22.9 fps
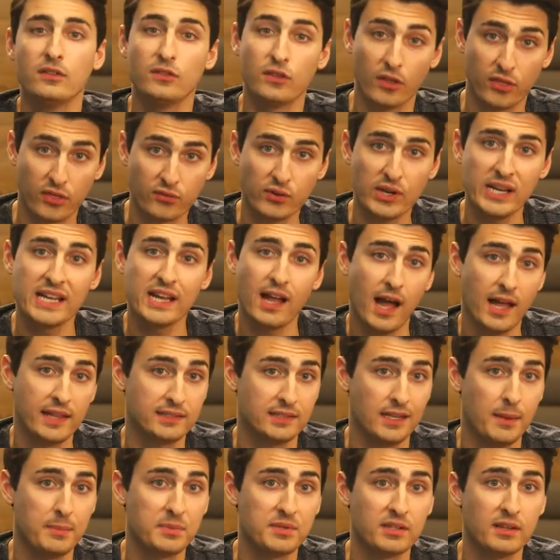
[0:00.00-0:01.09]
The three
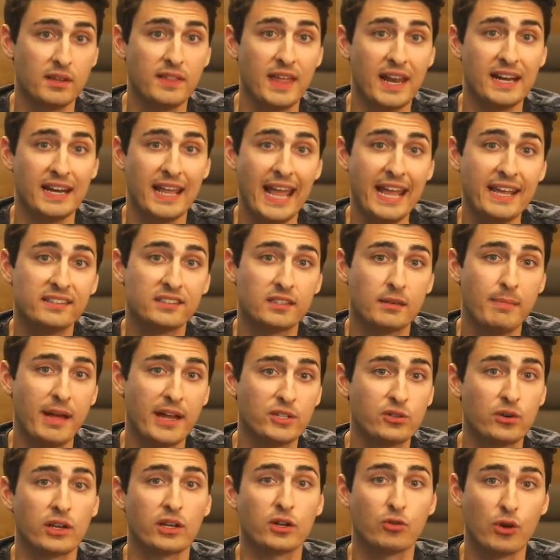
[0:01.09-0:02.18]
concepts that an
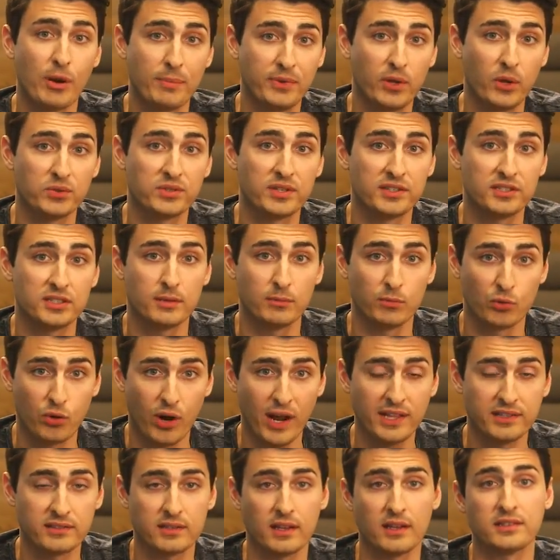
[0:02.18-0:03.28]
asymmetric crypto system
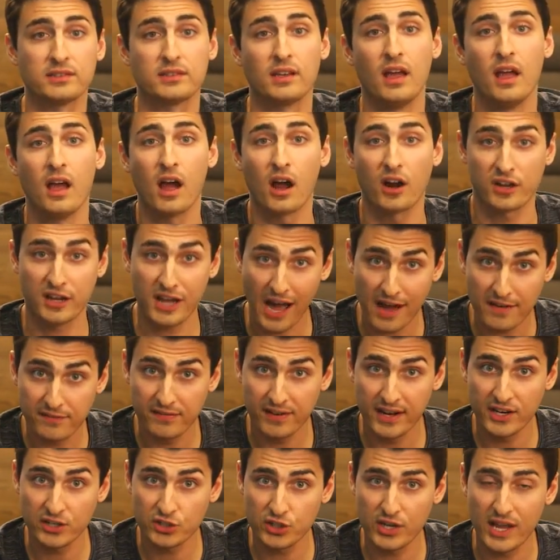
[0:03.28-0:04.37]
grants us are
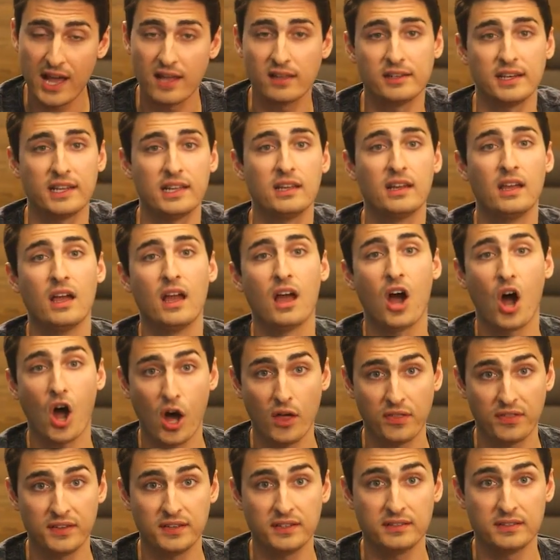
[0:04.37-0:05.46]
confidentiality,
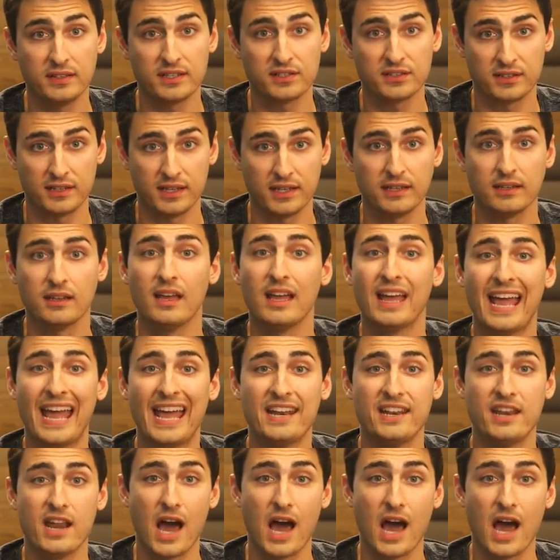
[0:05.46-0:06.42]
authenticity, and